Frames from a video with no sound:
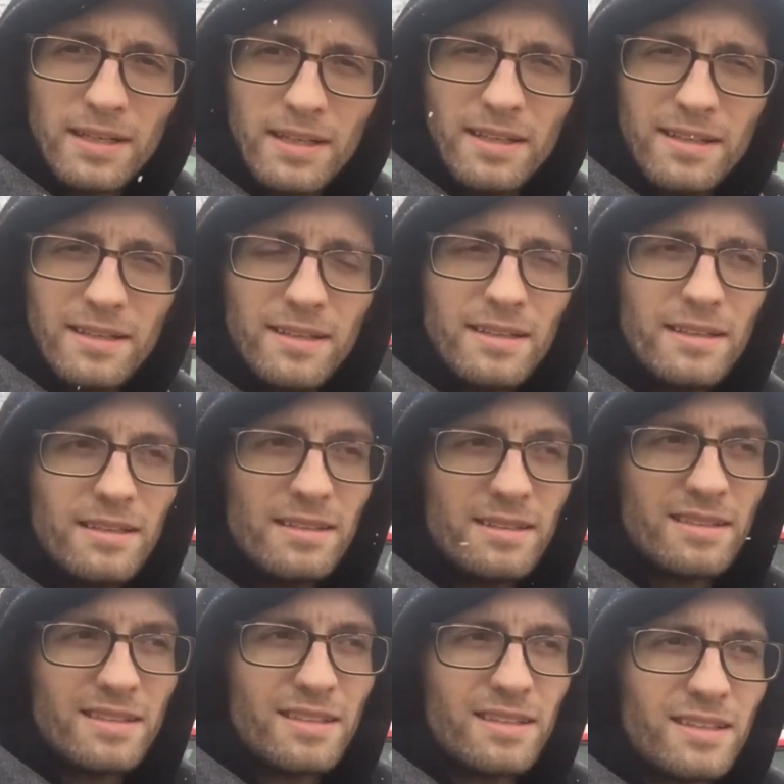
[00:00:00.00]
It
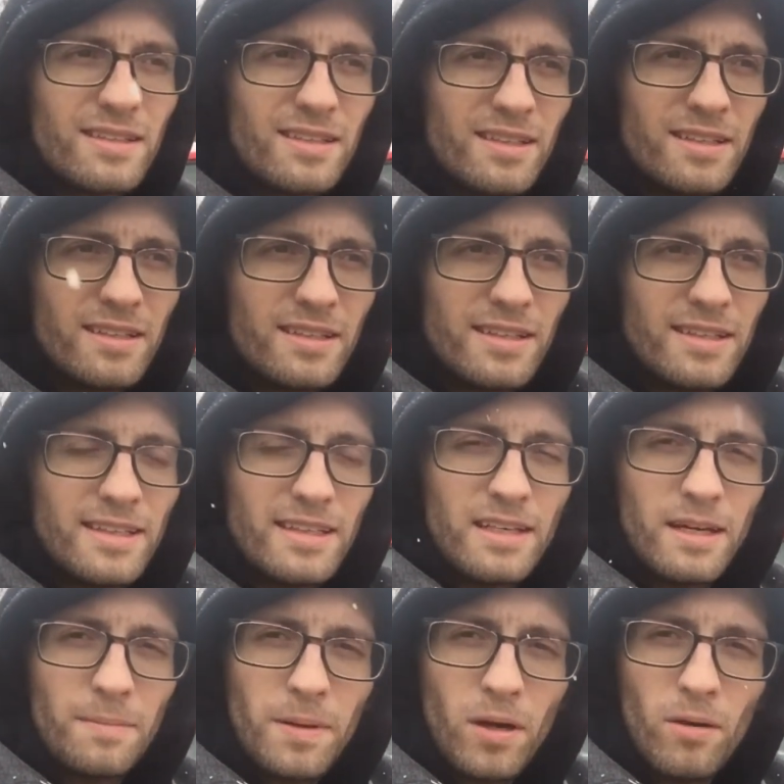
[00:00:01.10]
is
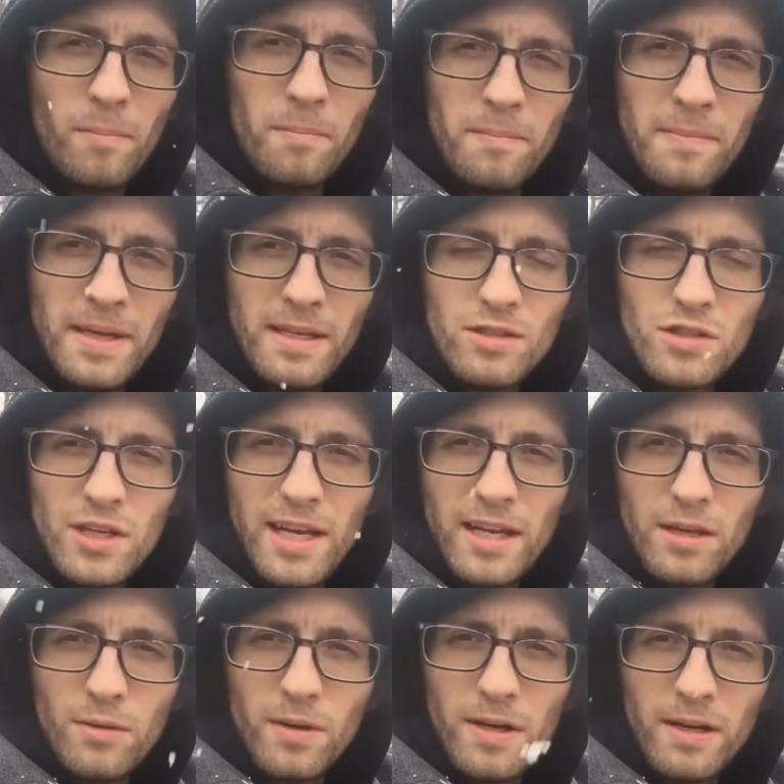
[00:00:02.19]
about
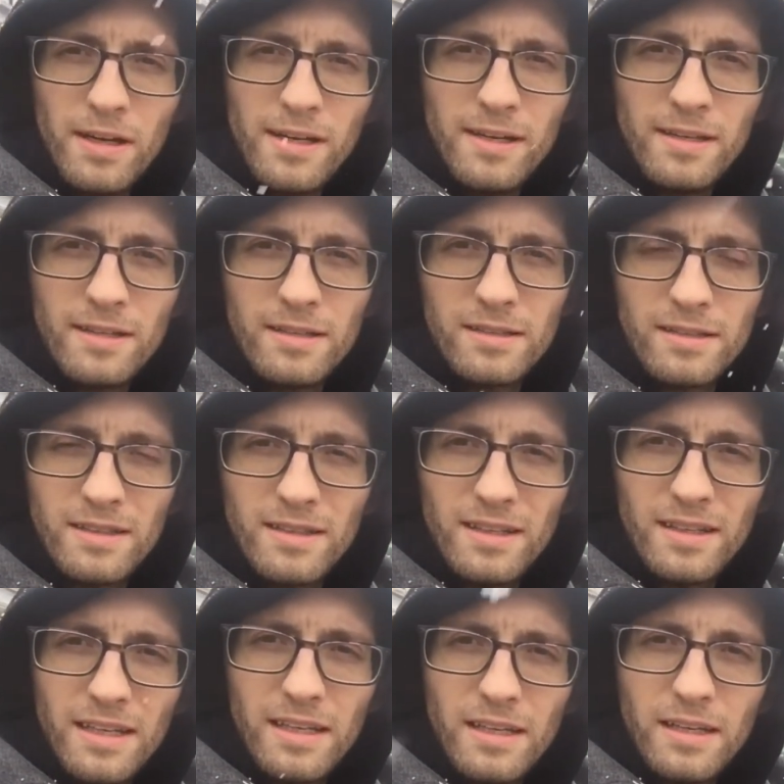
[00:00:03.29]
mid-January
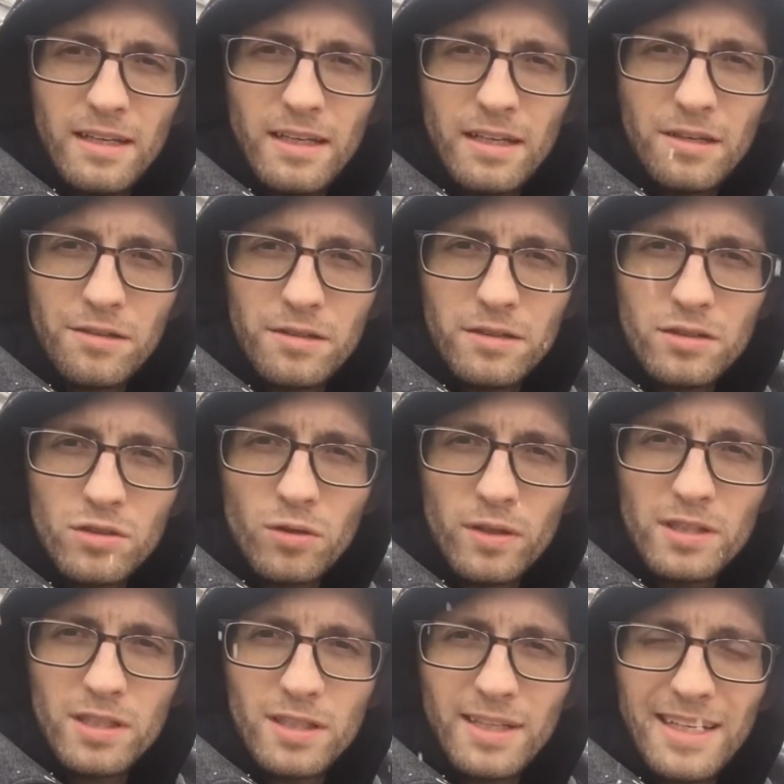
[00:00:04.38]
here in
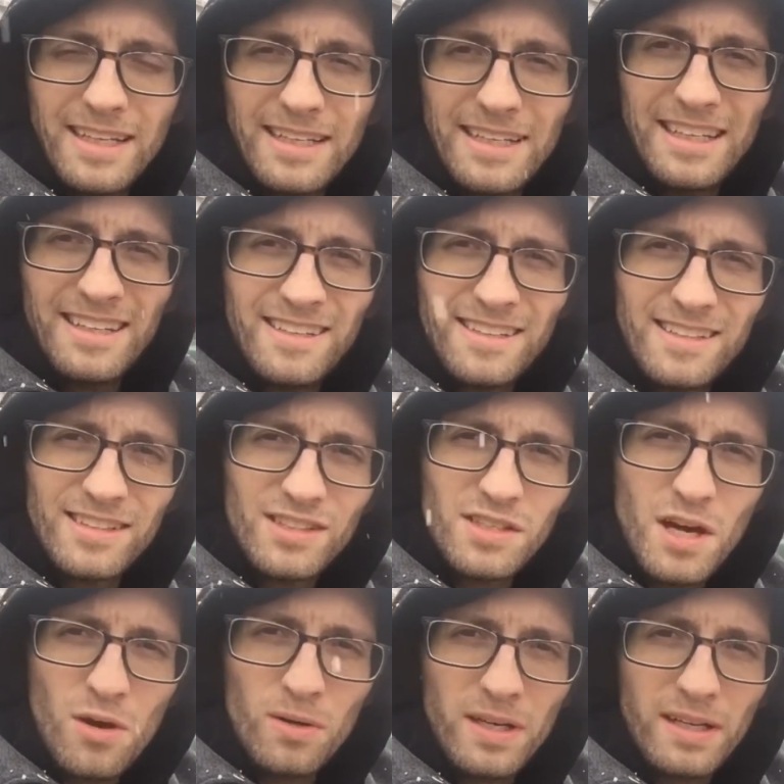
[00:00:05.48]
Georgia and it is
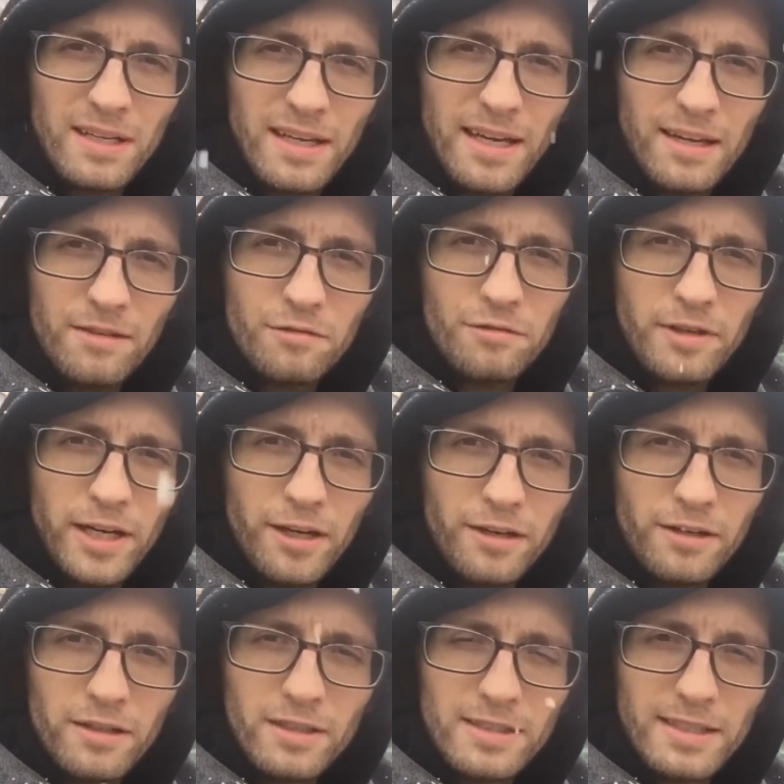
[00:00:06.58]
snowing. A
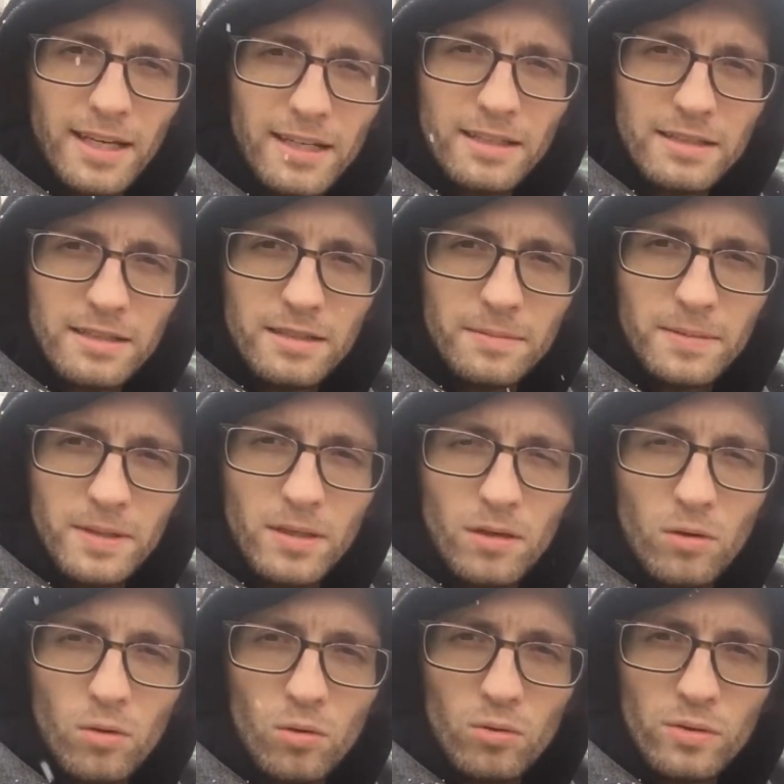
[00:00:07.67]
rare sight to
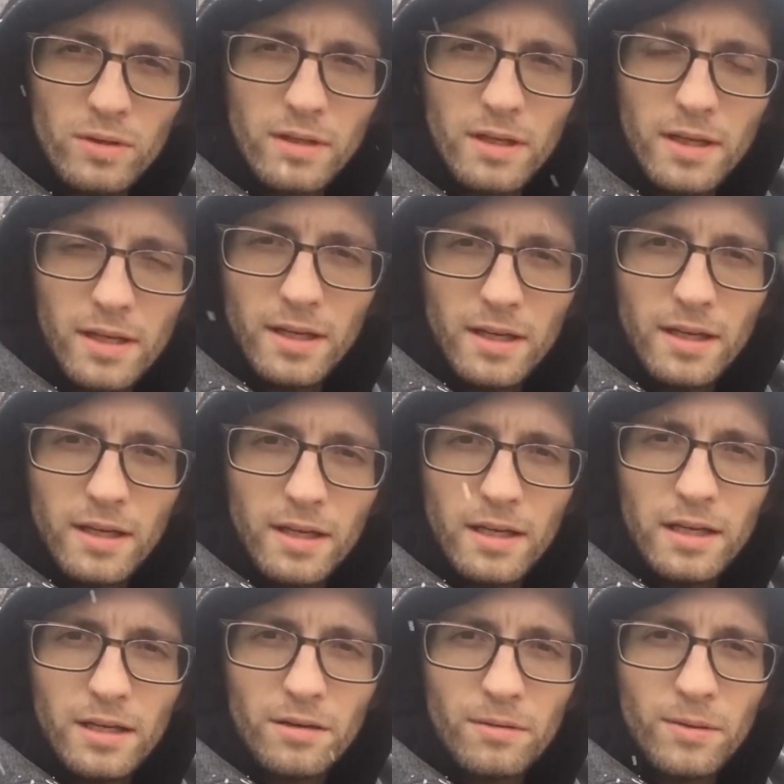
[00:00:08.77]
behold
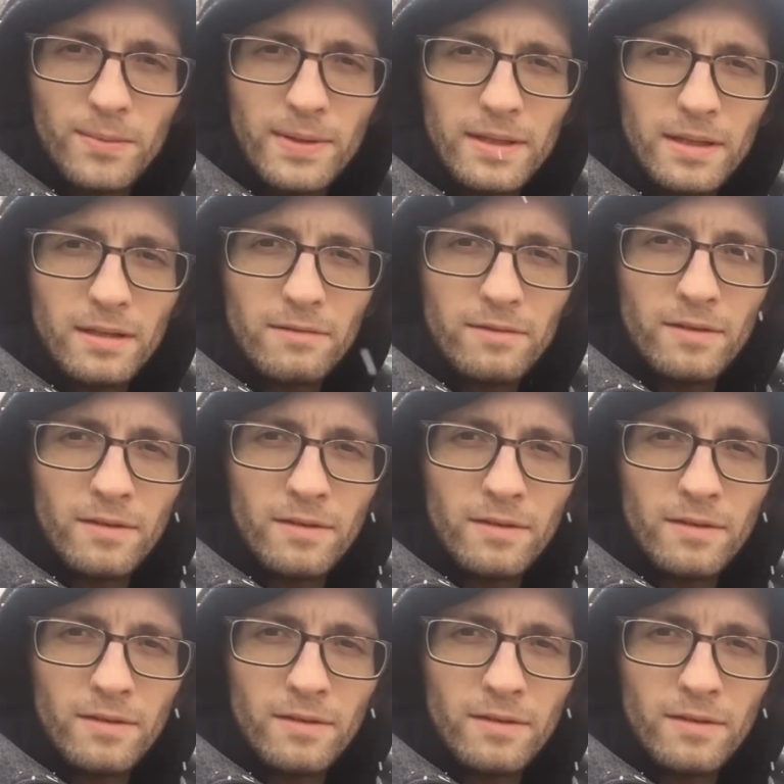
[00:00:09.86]
here where we live.